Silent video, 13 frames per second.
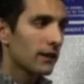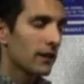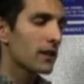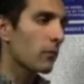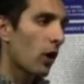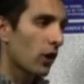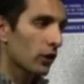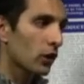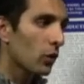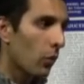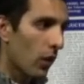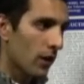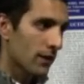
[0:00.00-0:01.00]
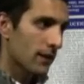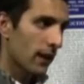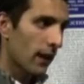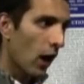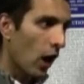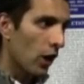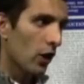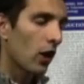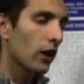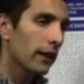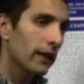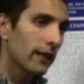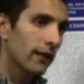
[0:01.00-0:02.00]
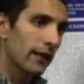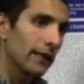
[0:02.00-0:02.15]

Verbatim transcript: This model was the ionic